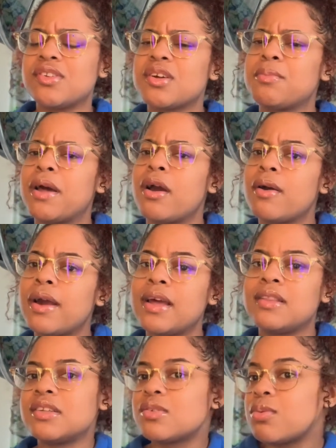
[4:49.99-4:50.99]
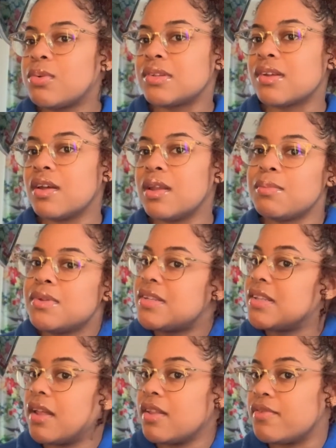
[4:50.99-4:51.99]
and I'm like, okay, this one was good, let me
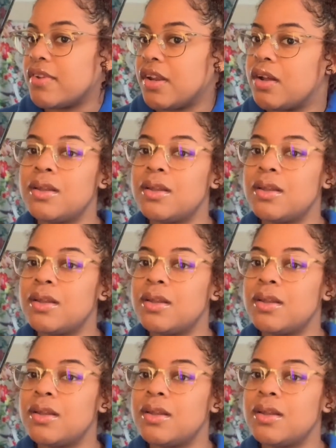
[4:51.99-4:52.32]
see the other video,